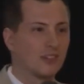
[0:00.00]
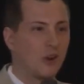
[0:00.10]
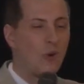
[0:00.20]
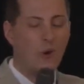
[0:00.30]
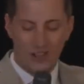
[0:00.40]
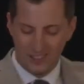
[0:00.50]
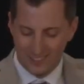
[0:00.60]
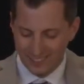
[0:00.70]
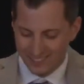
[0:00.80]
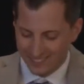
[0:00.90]
Cool.
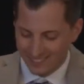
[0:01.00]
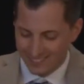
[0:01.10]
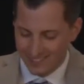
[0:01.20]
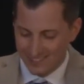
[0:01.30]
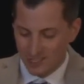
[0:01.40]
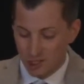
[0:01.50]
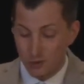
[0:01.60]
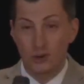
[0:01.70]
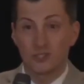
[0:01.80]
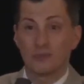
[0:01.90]
Do you
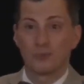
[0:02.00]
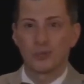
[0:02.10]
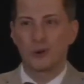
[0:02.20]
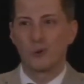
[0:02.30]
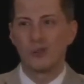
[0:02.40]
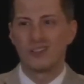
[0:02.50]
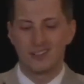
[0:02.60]
want to know something really cool?